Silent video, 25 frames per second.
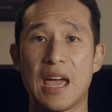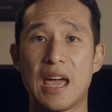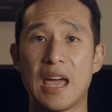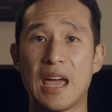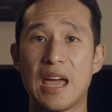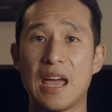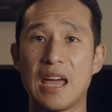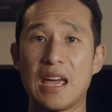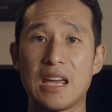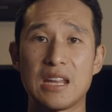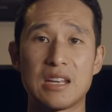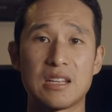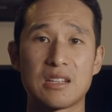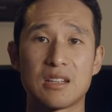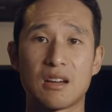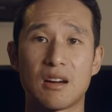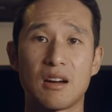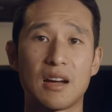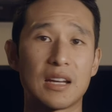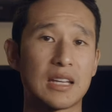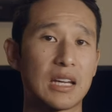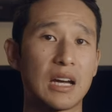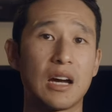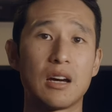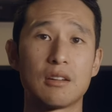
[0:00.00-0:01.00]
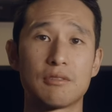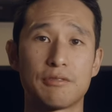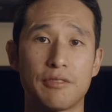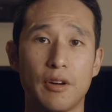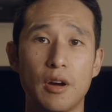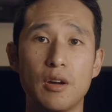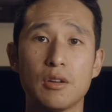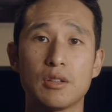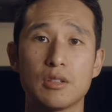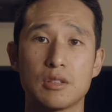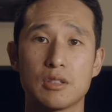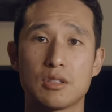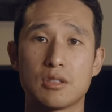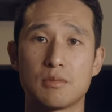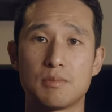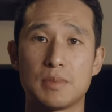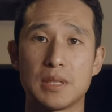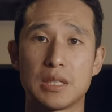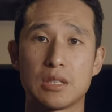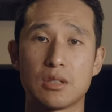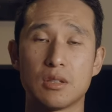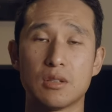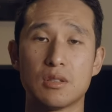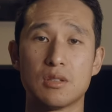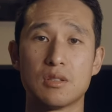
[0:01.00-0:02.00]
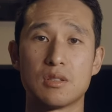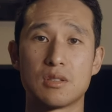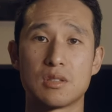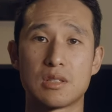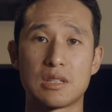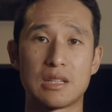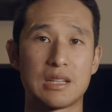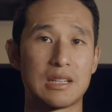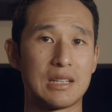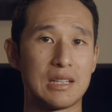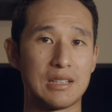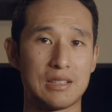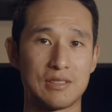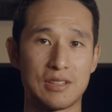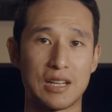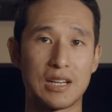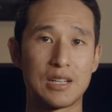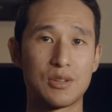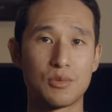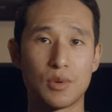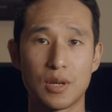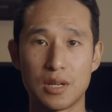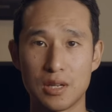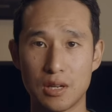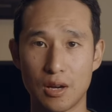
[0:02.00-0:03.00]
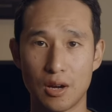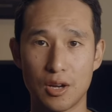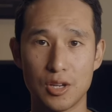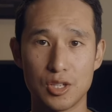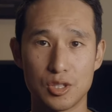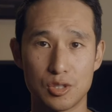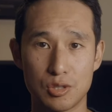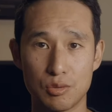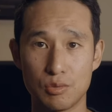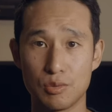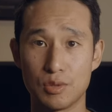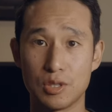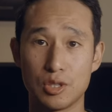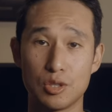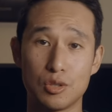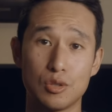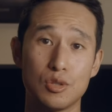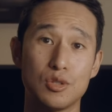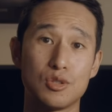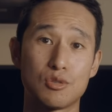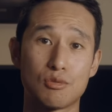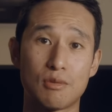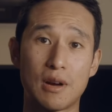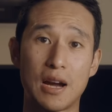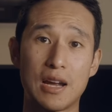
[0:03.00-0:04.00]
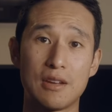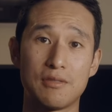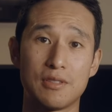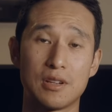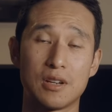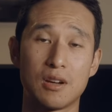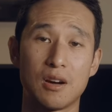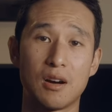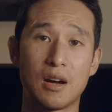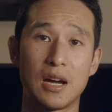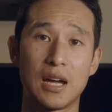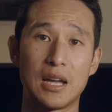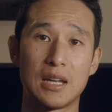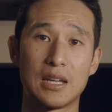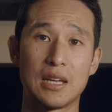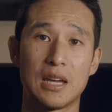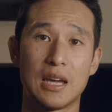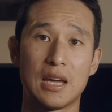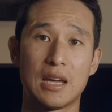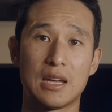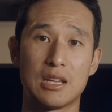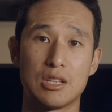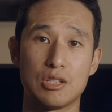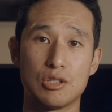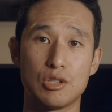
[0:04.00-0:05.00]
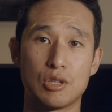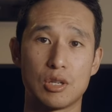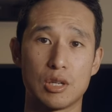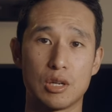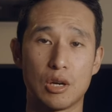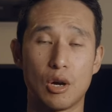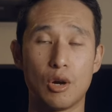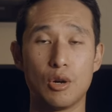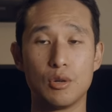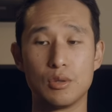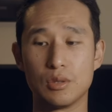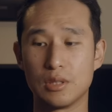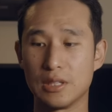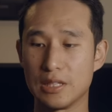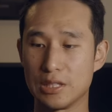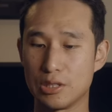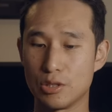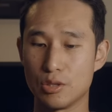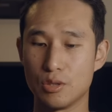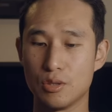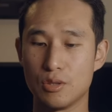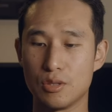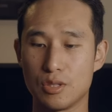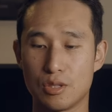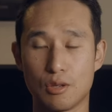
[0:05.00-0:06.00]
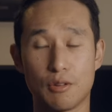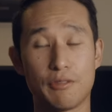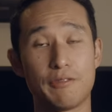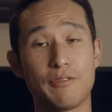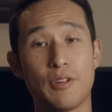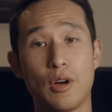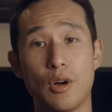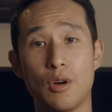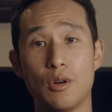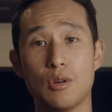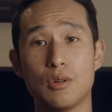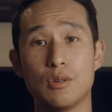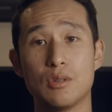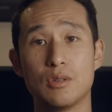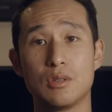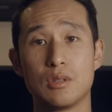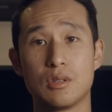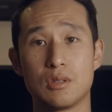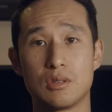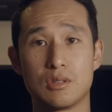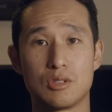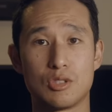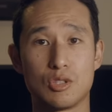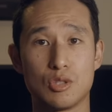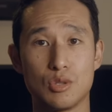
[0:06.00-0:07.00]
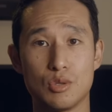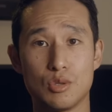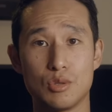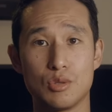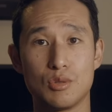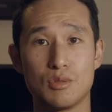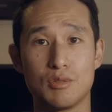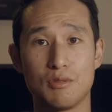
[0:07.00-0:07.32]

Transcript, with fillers: and I can't focus because, as anyone knows, when you use RavenEye, you can only use your phone to